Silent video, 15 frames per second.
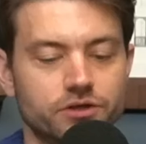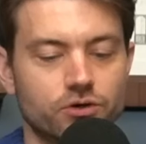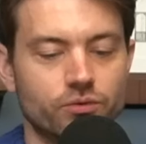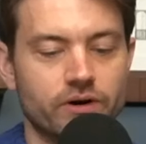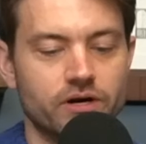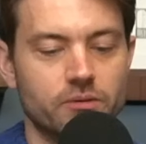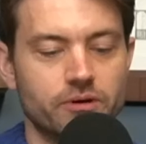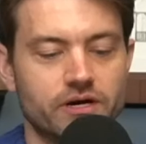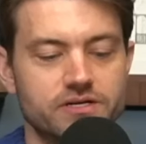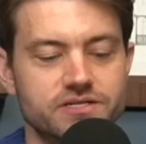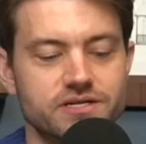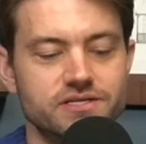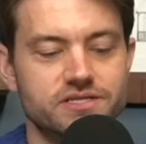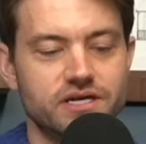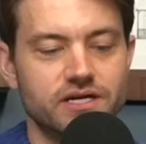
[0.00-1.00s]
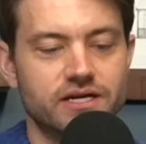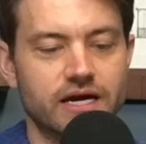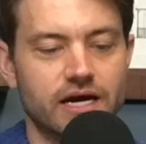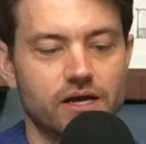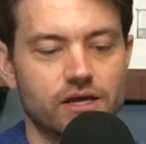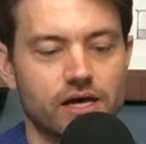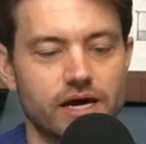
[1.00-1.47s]
out though, Randy, because he did
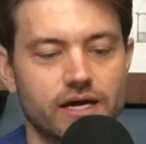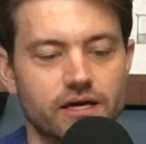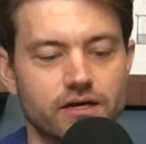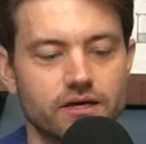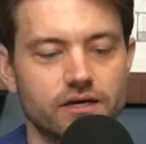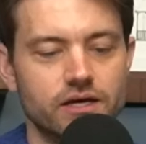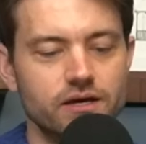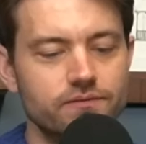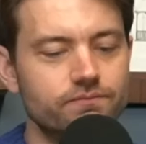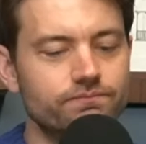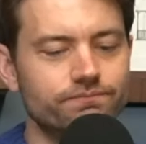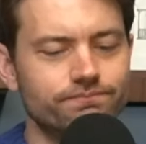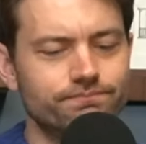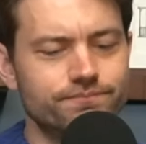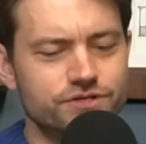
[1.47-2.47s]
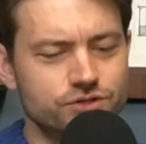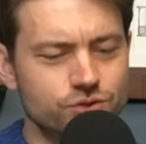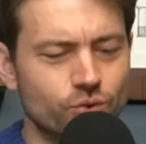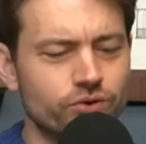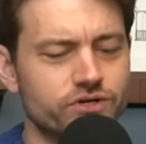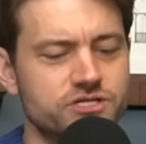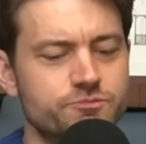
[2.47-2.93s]
kind of like he
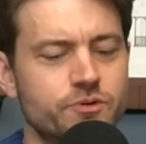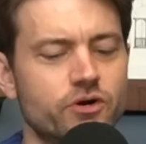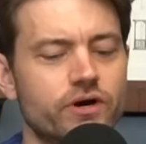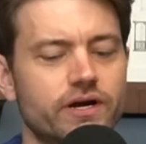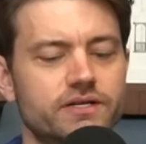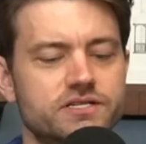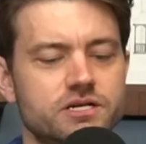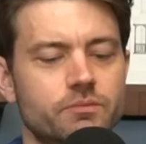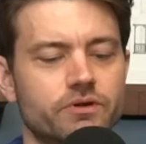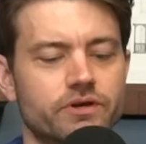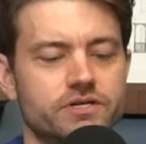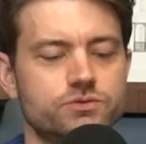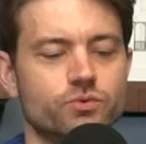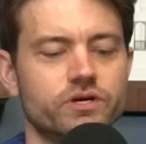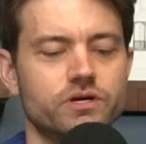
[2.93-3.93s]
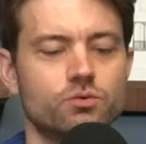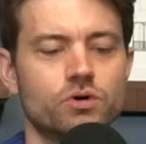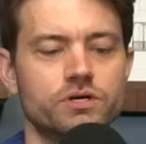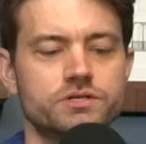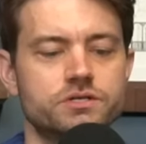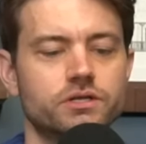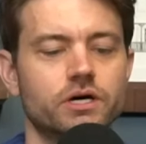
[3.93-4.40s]
sort of spearheaded some of this when he
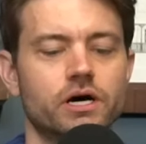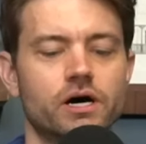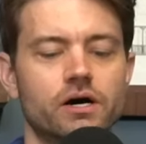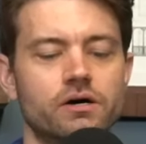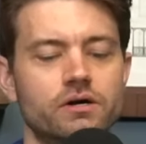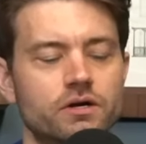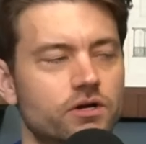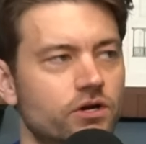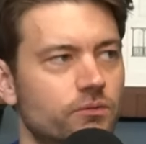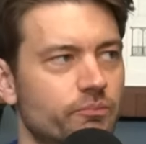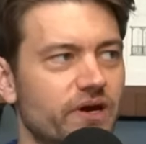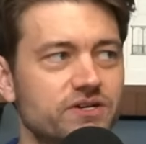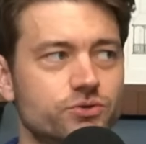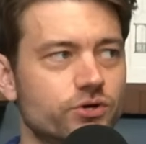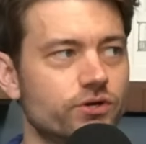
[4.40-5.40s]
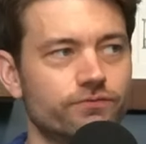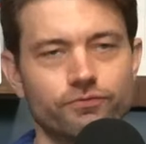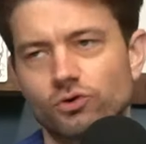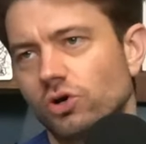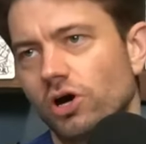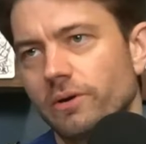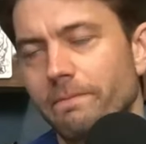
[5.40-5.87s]
was basically the
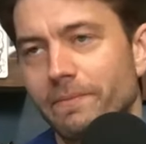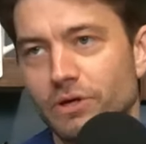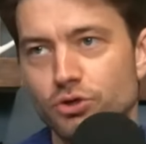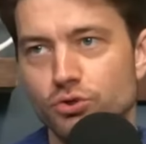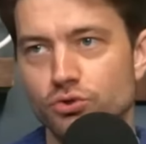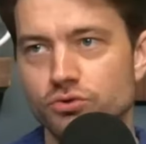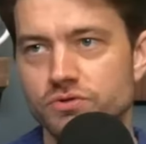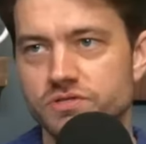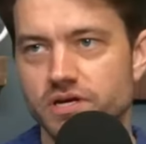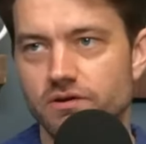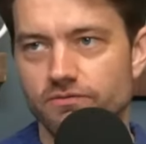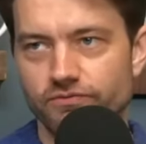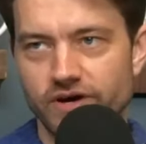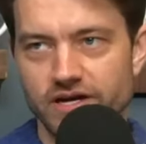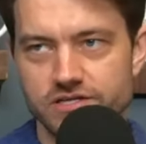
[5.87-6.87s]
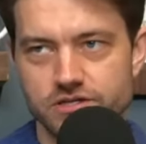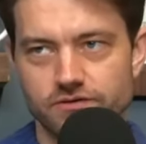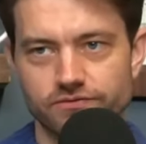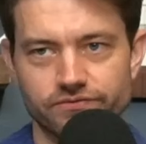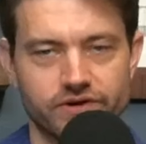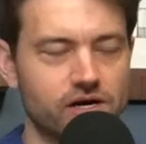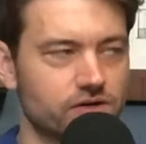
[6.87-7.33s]
full on muse and face
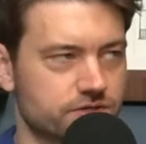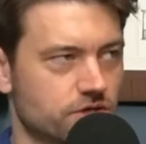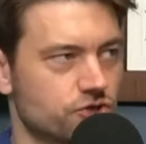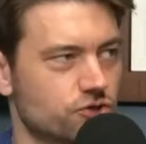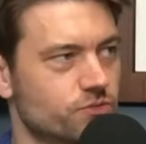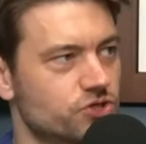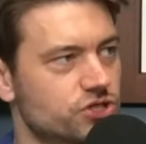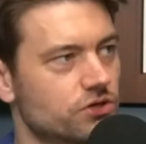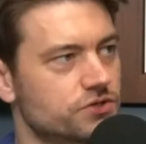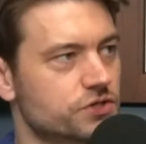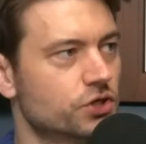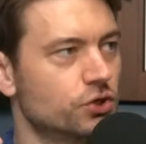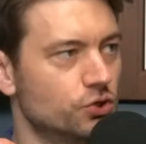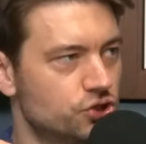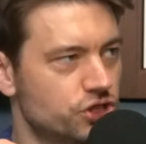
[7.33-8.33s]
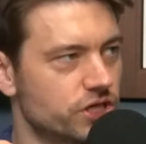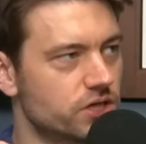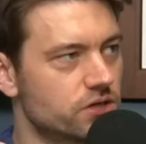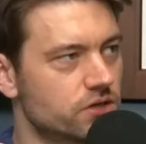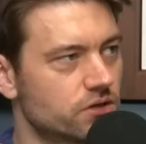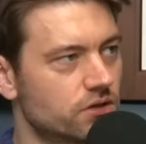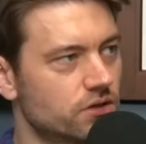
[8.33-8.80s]
of Alessandra Michelle's
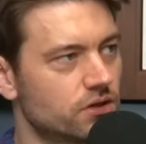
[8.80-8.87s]
Gucci.